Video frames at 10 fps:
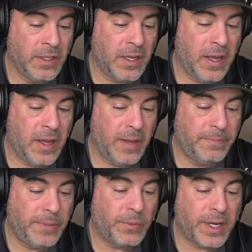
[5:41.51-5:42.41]

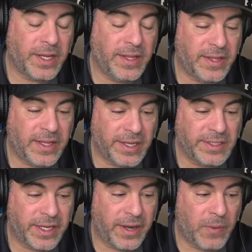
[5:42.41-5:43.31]
But one of the
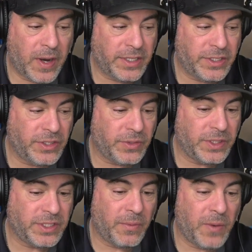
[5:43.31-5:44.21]
things that I wanted to do
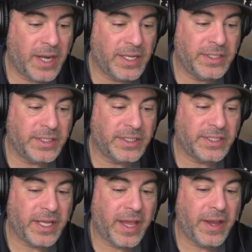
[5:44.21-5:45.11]
was I wanted to
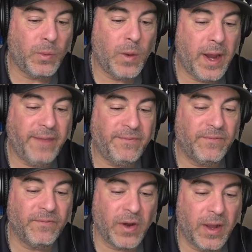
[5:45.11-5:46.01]
stay away
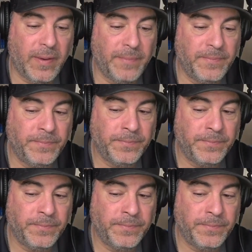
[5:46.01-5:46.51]
from